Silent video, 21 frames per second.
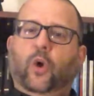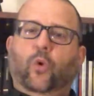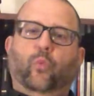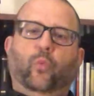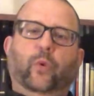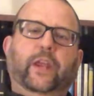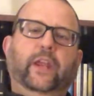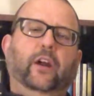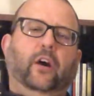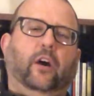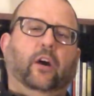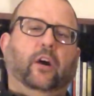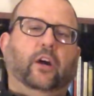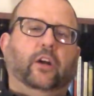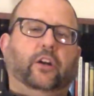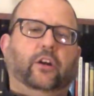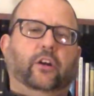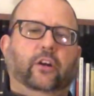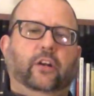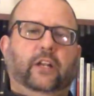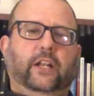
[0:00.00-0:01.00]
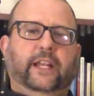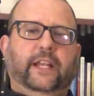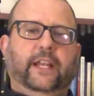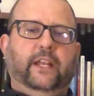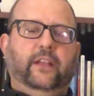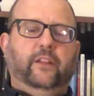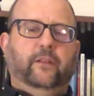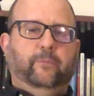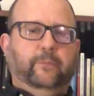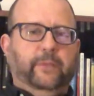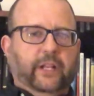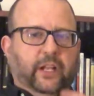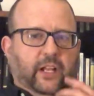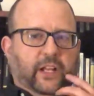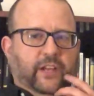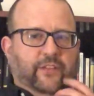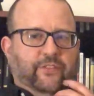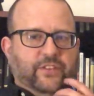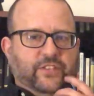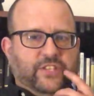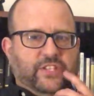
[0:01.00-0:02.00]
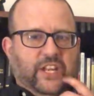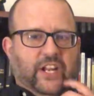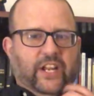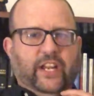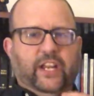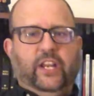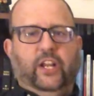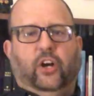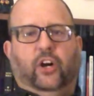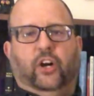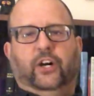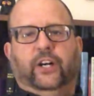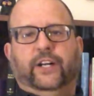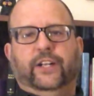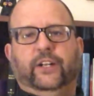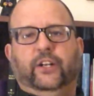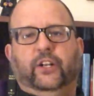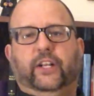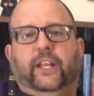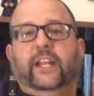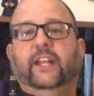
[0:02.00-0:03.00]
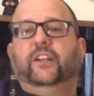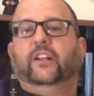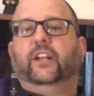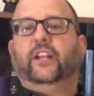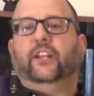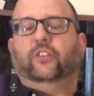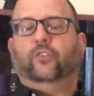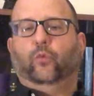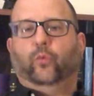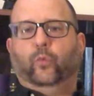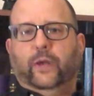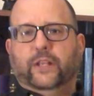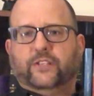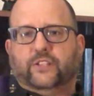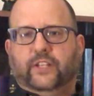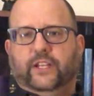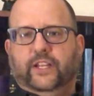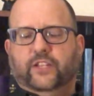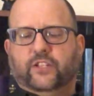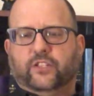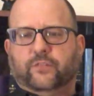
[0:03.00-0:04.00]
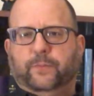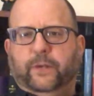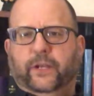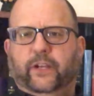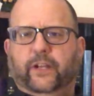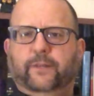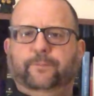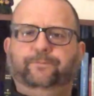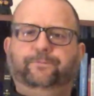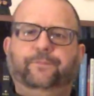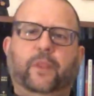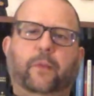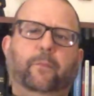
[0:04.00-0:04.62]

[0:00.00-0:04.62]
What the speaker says: We are currently in the middle of a study on kindling the Wesleyan spirit,